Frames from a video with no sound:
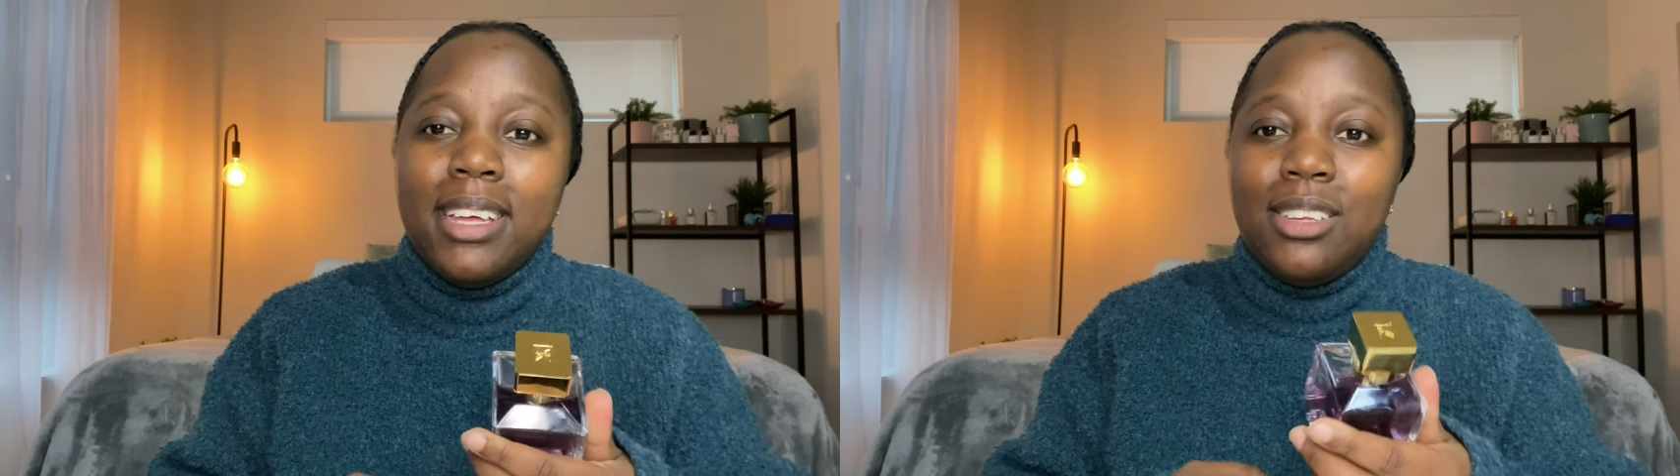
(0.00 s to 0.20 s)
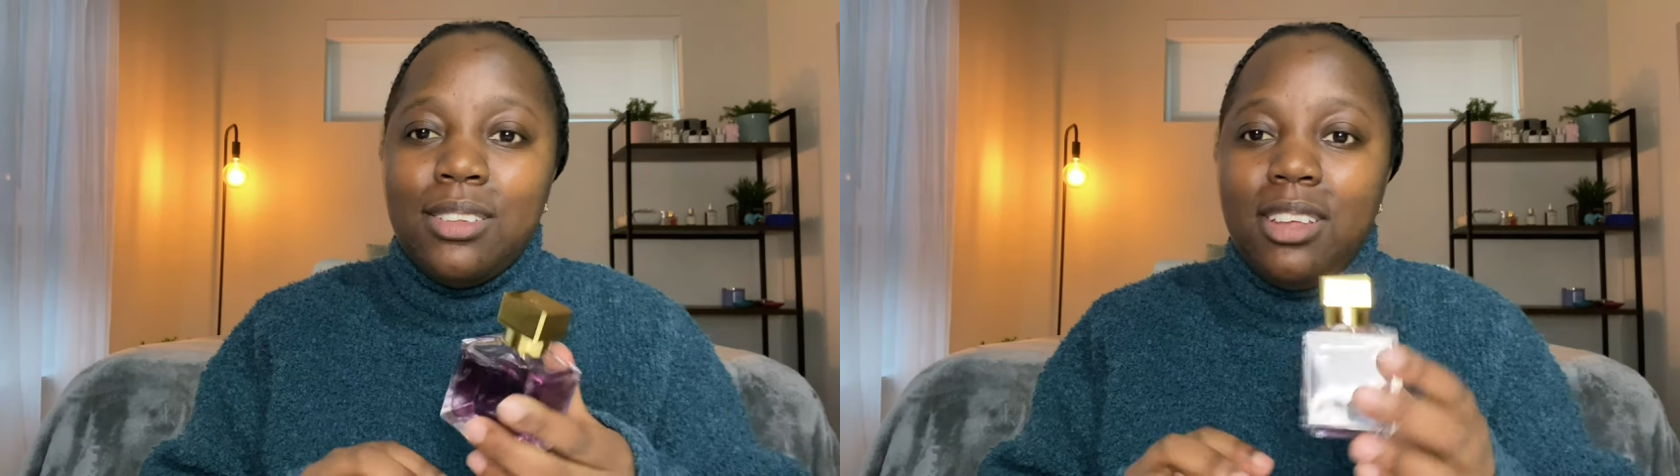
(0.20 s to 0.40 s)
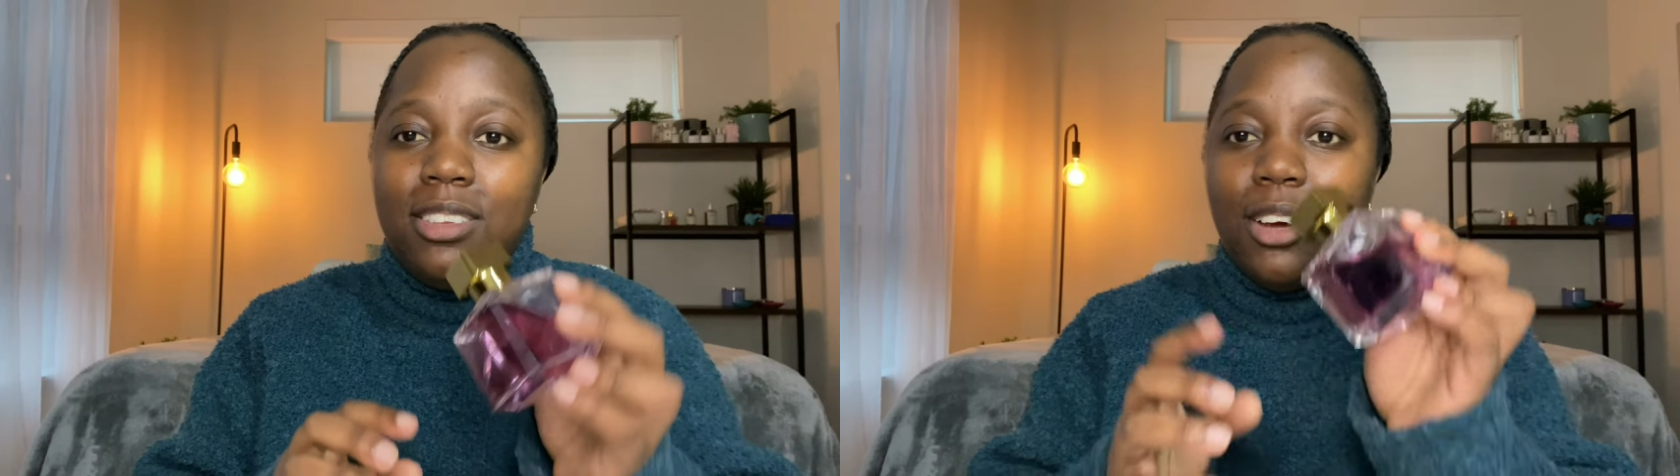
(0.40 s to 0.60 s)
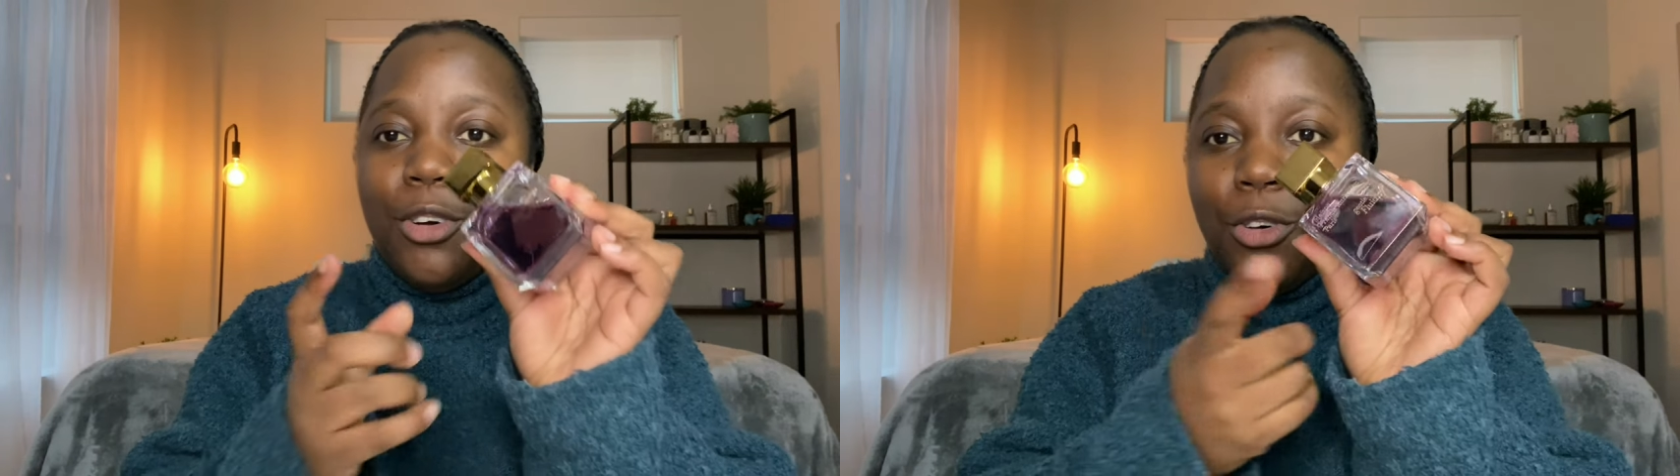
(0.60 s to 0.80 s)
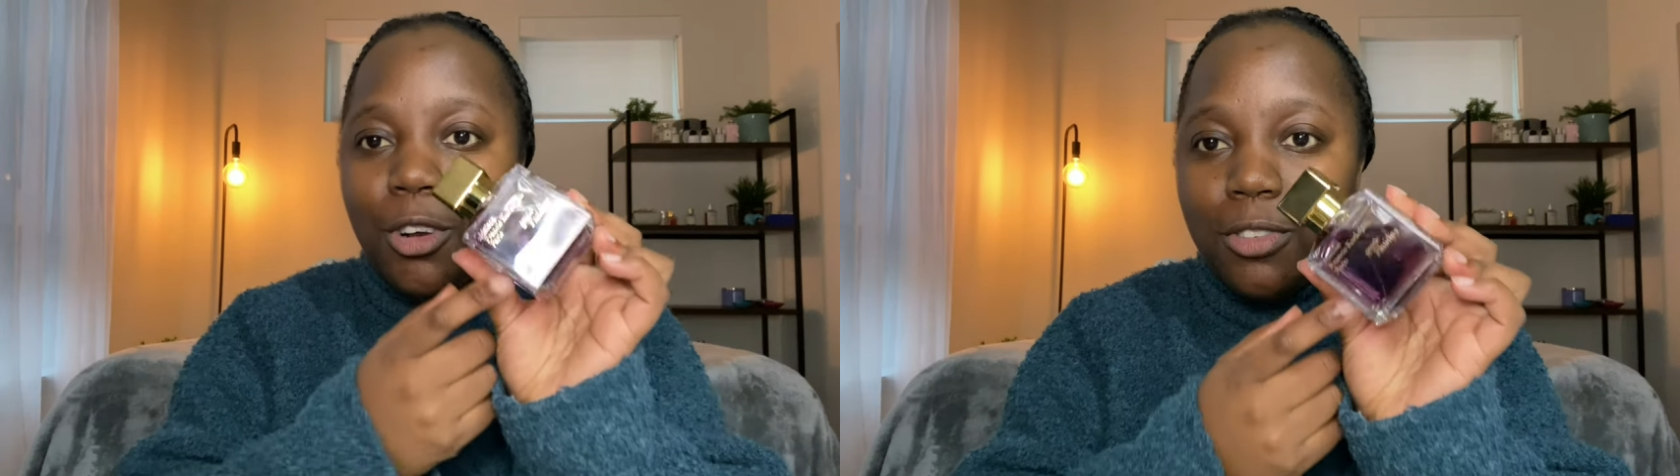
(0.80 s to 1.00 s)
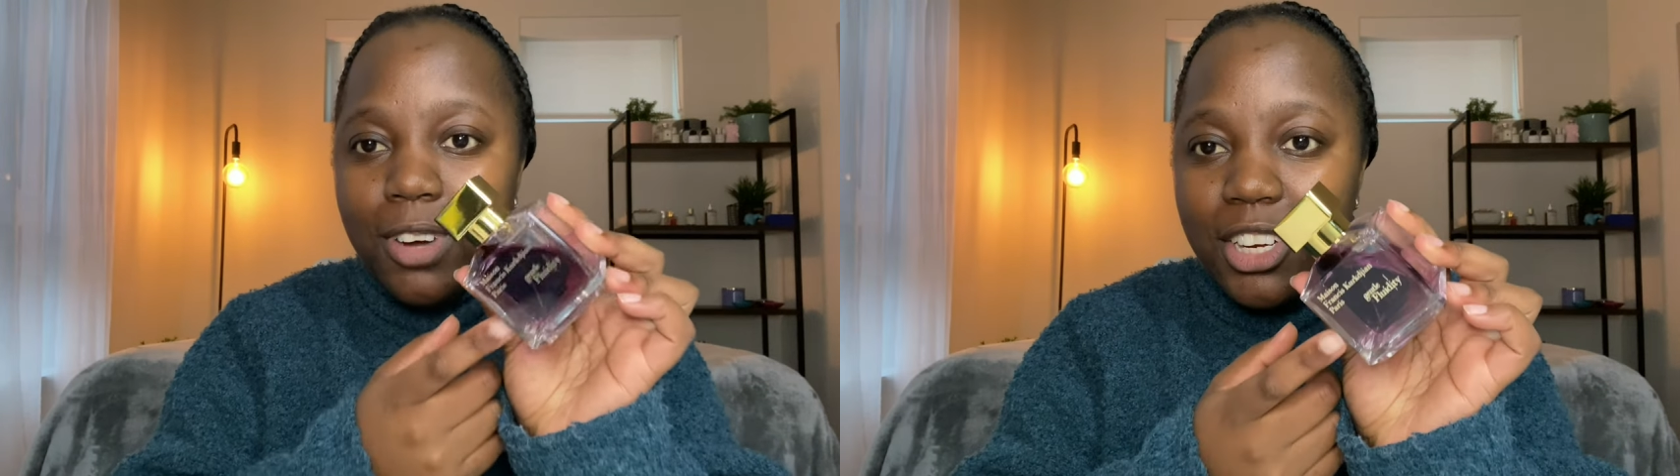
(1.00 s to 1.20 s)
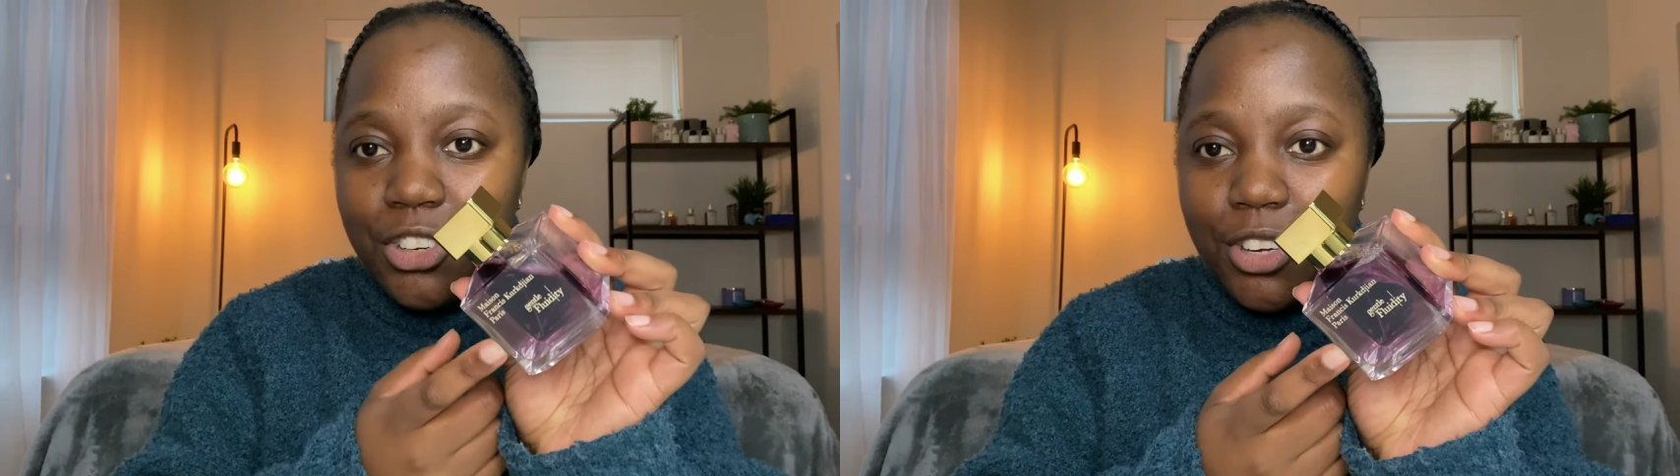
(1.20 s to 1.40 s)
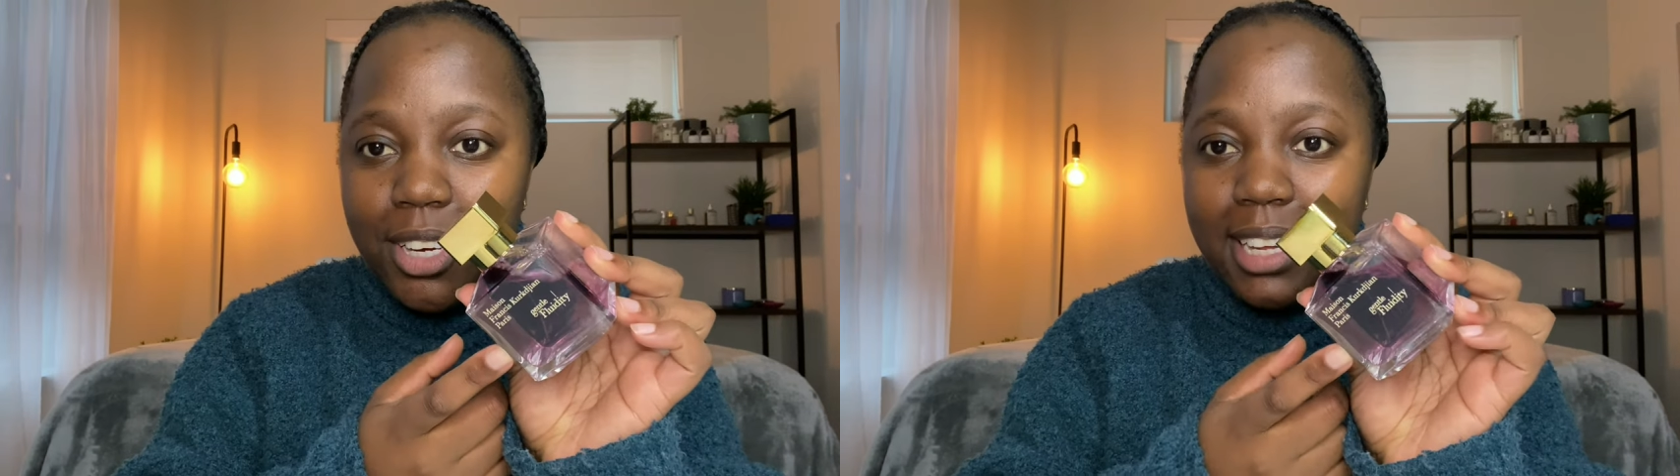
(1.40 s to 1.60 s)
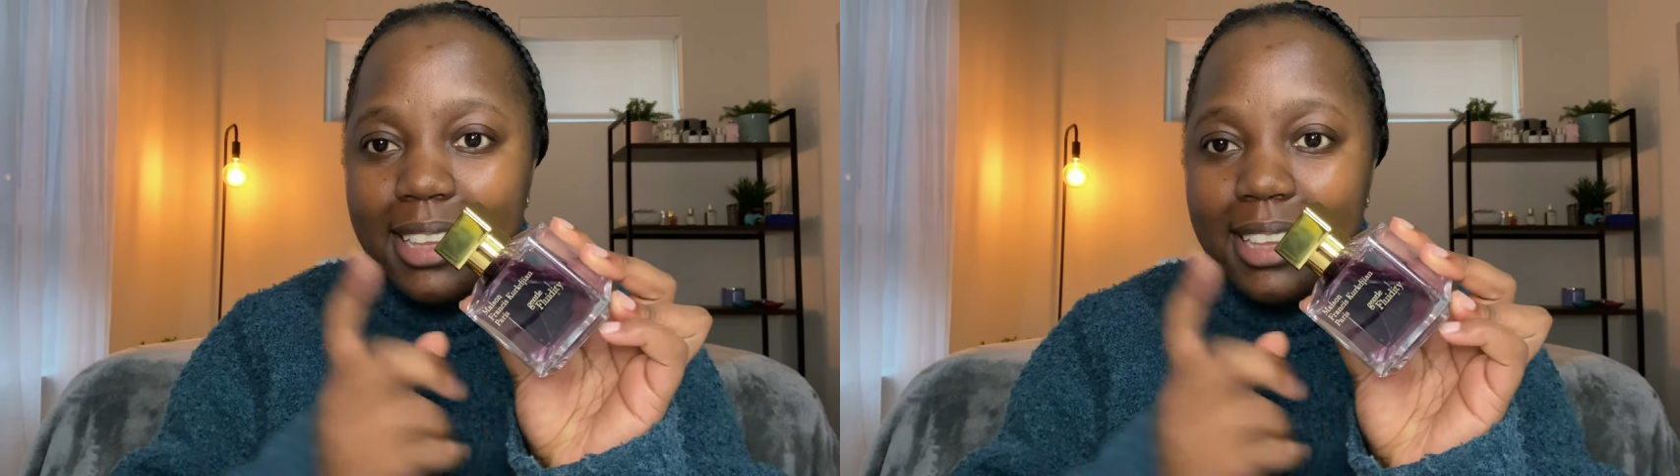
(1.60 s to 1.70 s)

So there's the gold version